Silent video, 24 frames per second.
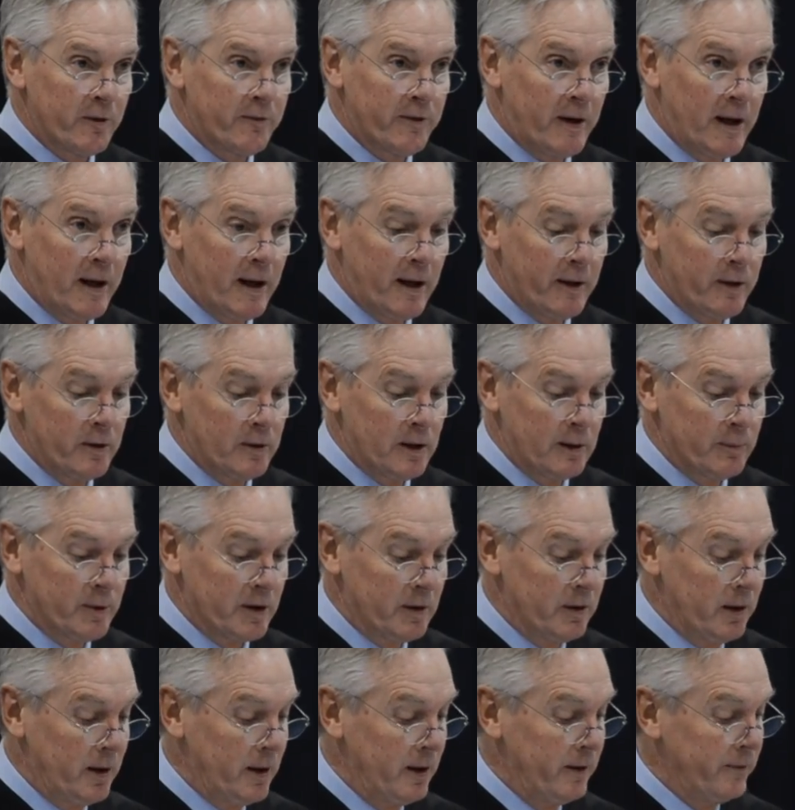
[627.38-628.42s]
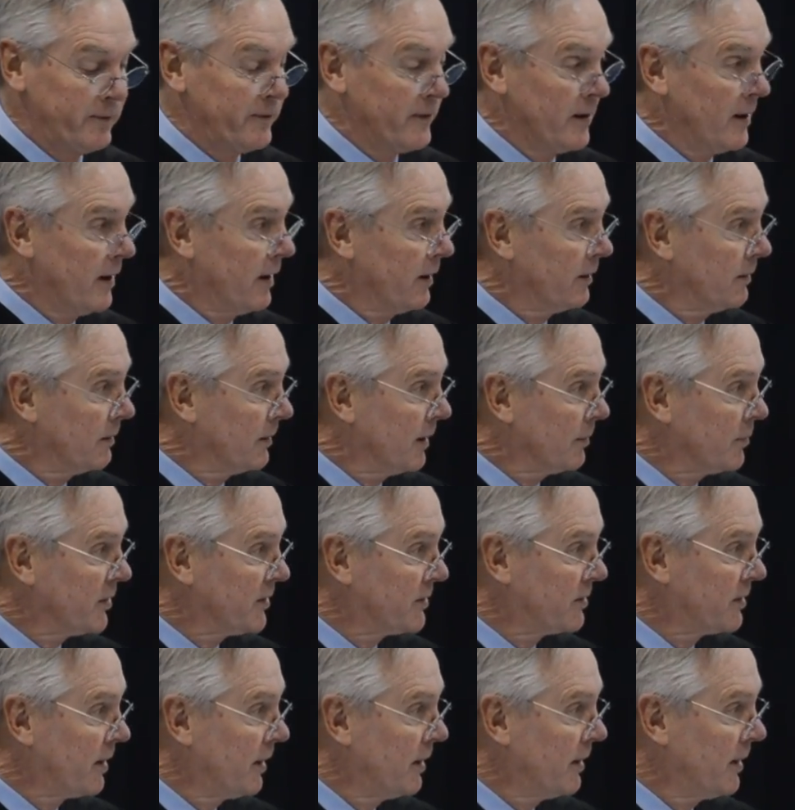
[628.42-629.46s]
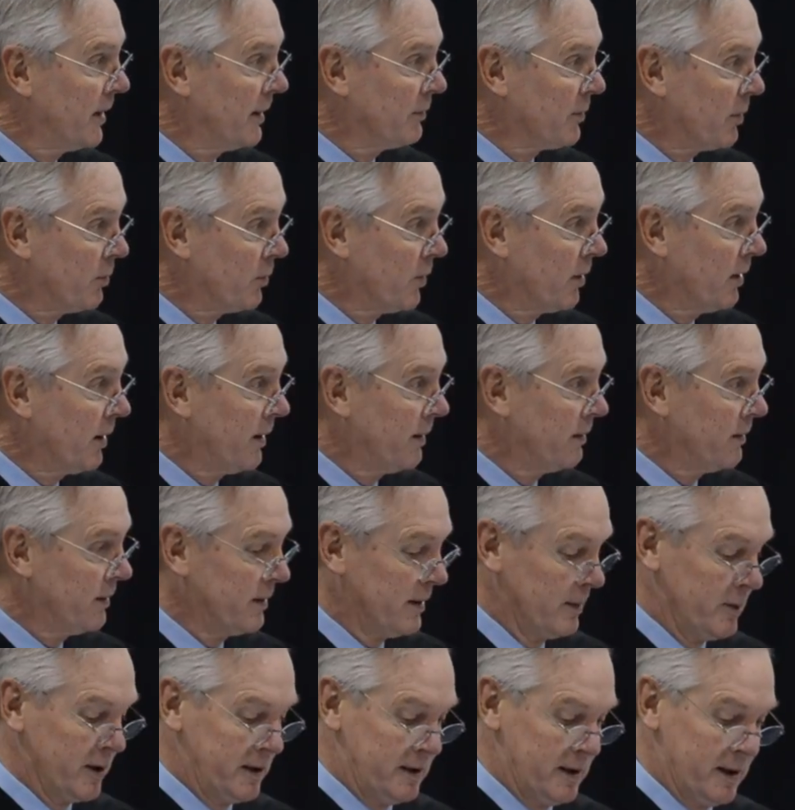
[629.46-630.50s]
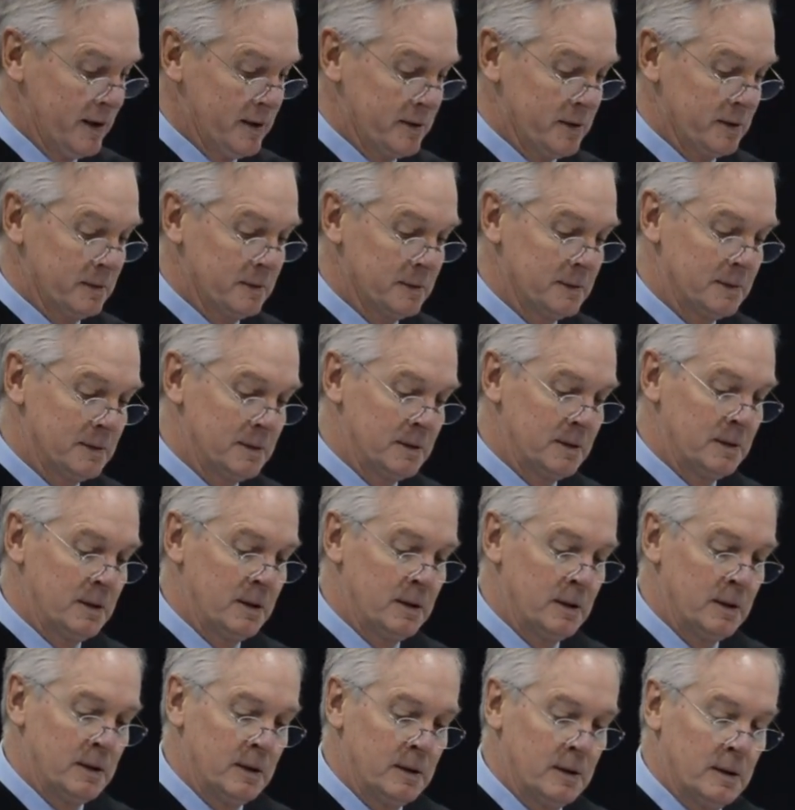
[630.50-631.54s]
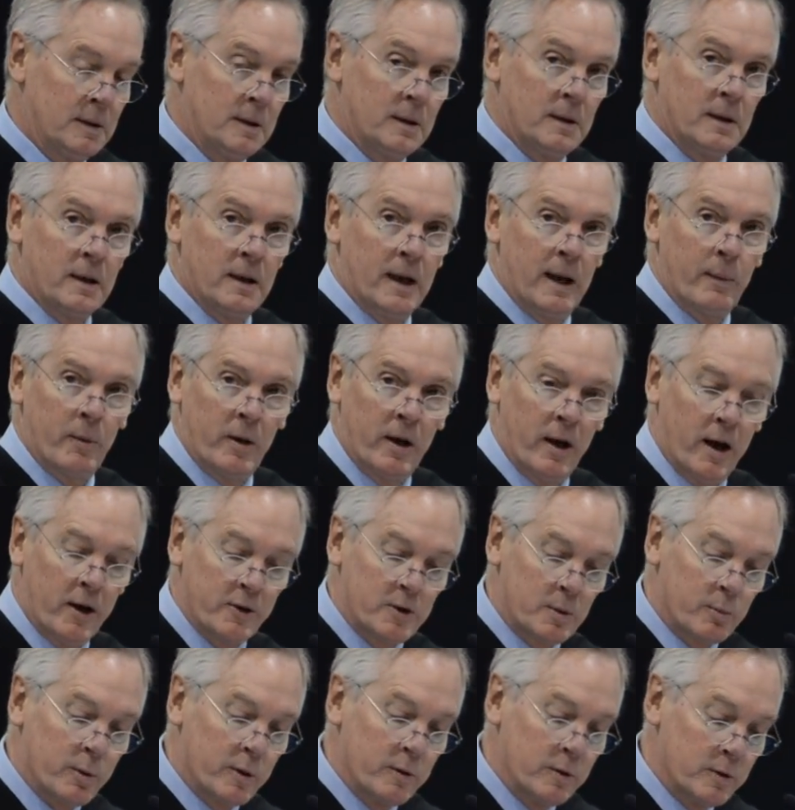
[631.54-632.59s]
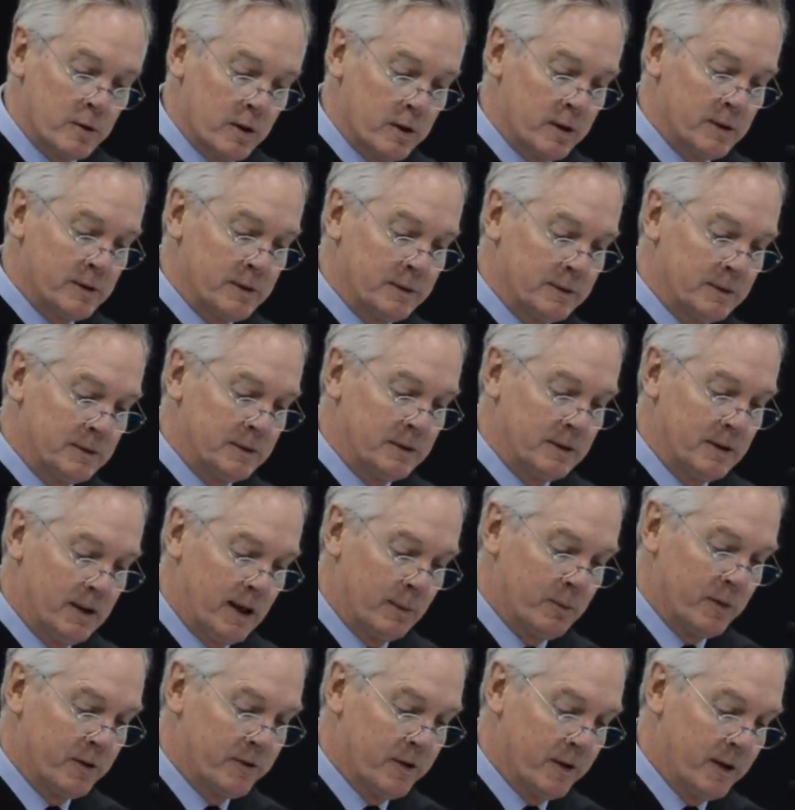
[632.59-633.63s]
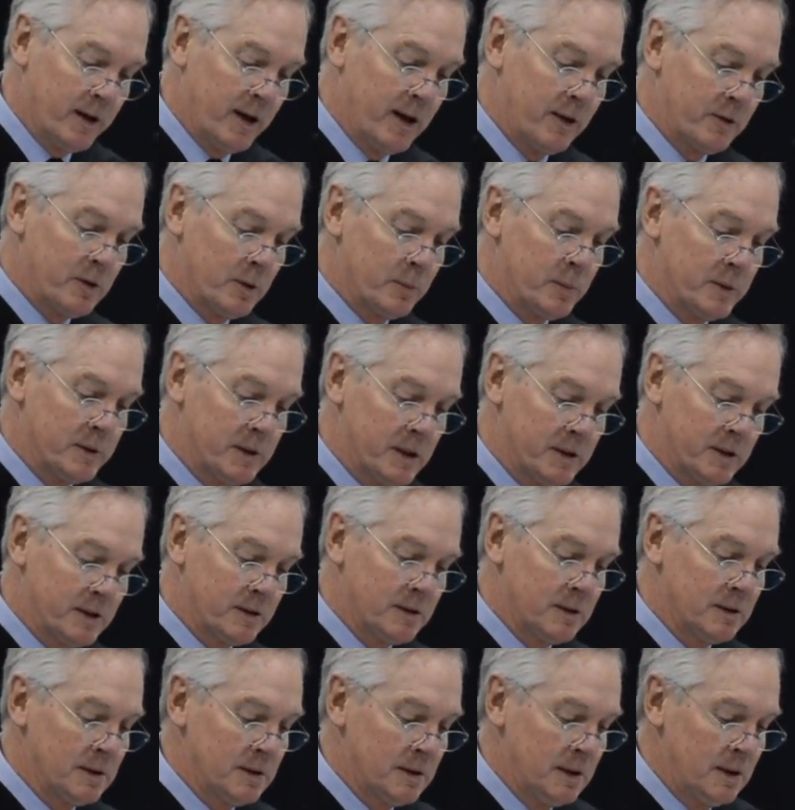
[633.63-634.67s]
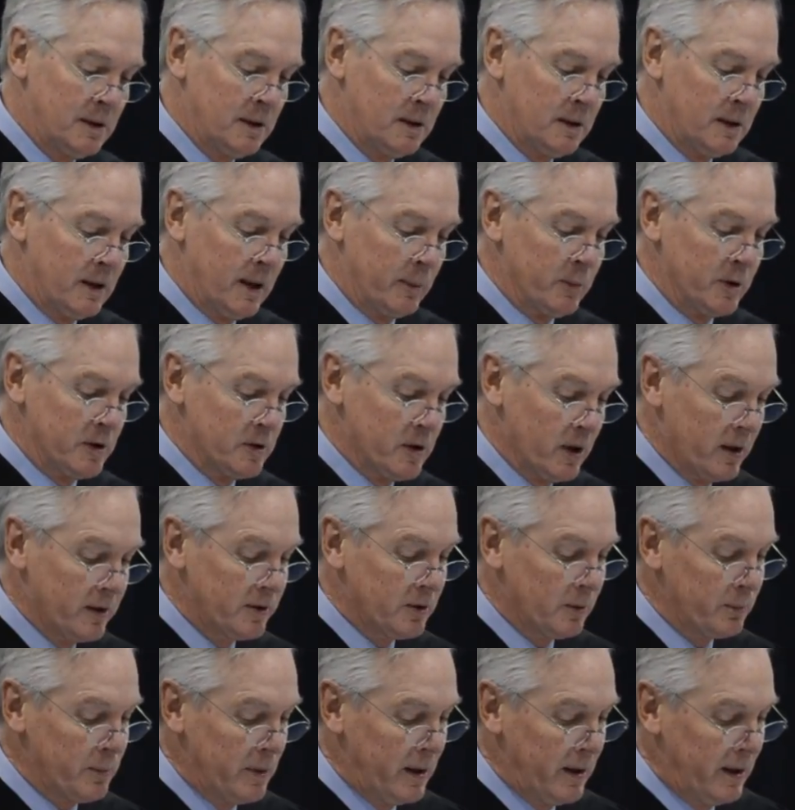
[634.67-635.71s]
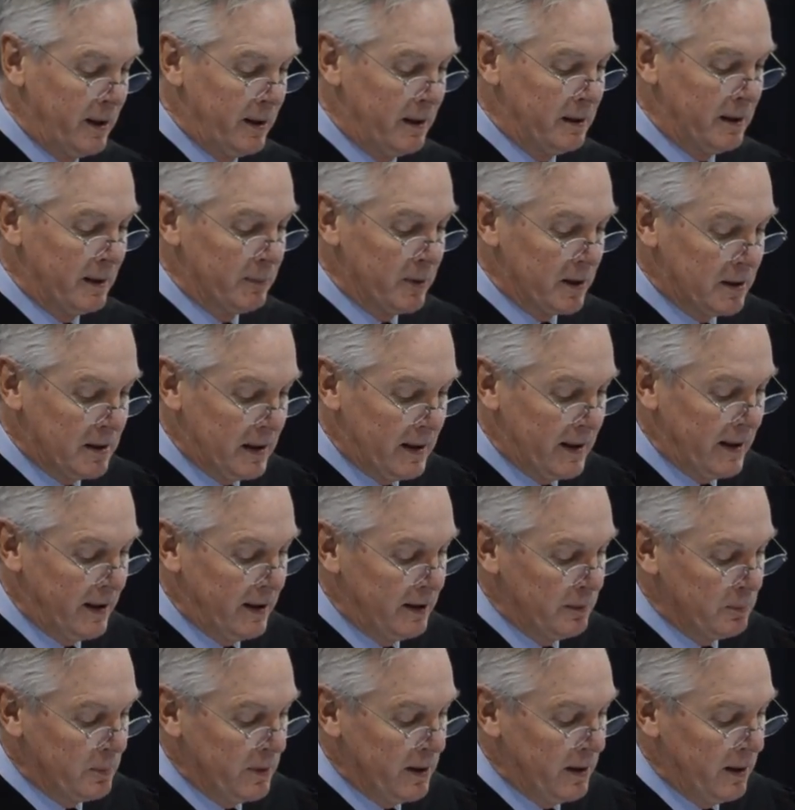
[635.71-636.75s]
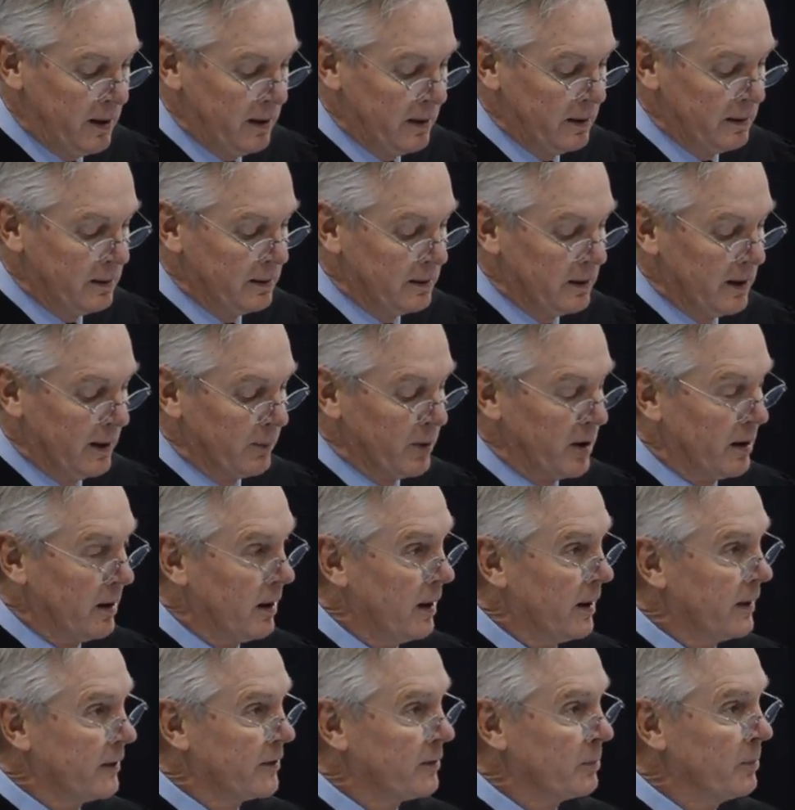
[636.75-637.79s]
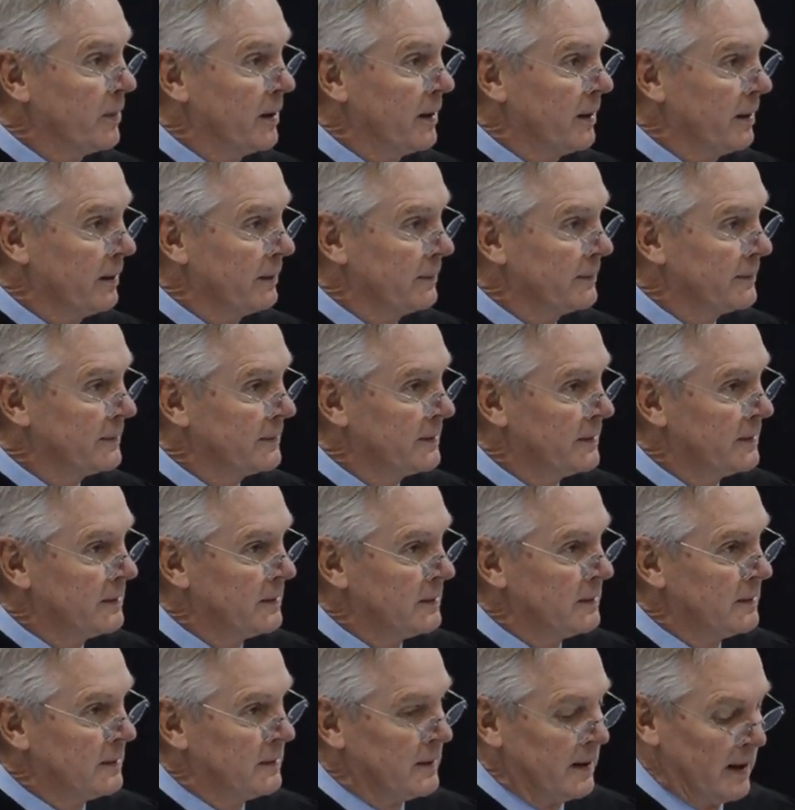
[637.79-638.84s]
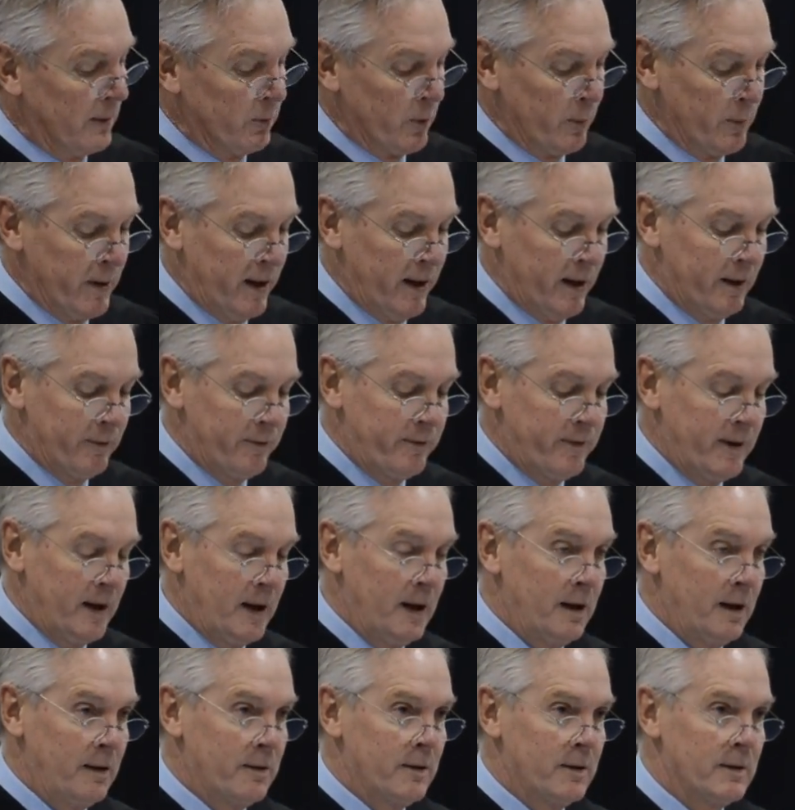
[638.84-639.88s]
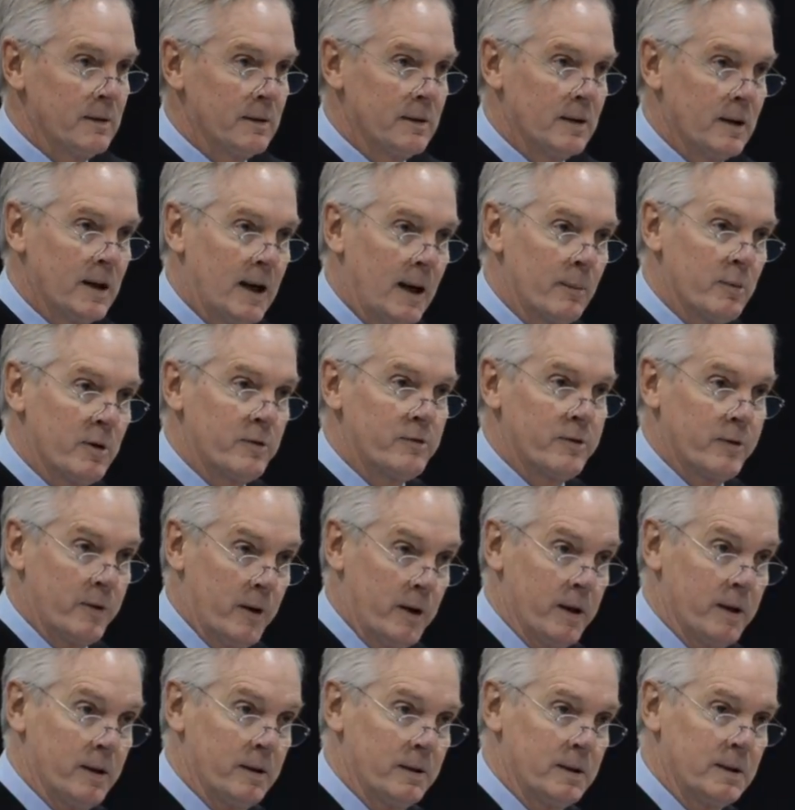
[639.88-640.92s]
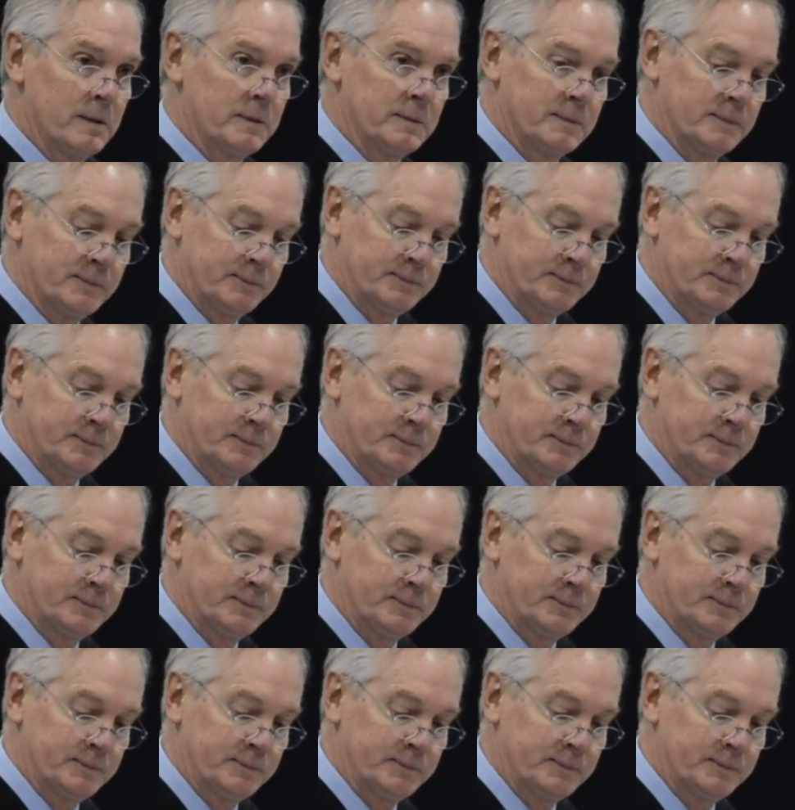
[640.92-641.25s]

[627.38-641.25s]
I'm a father, I'm a grandfather, I'm a son, I'm a brother, and I'm a cousin. I'm an entrepreneur, I'm a philanthropist, I'm a gentleman, I'm a kind man, I'm an honest man. I'm a man of faith, and I'm a friend.